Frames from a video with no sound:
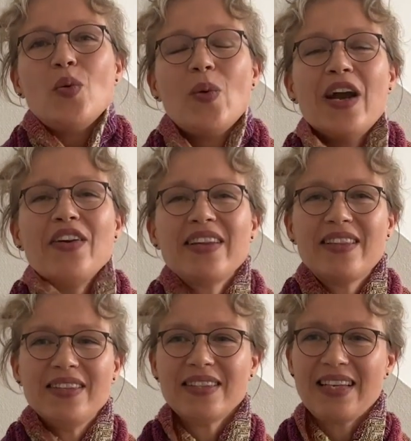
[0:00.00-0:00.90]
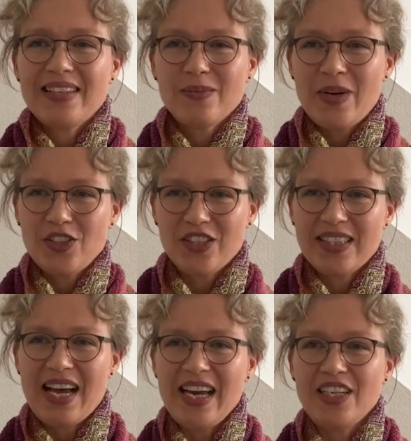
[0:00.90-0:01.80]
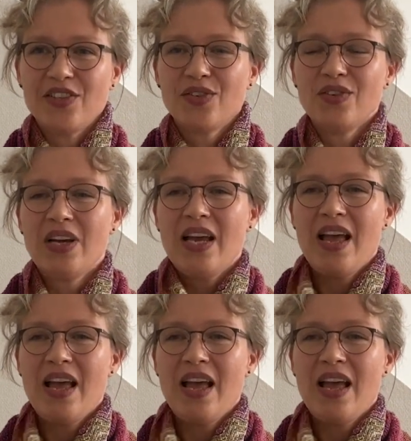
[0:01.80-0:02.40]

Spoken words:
wearing this as much as I do.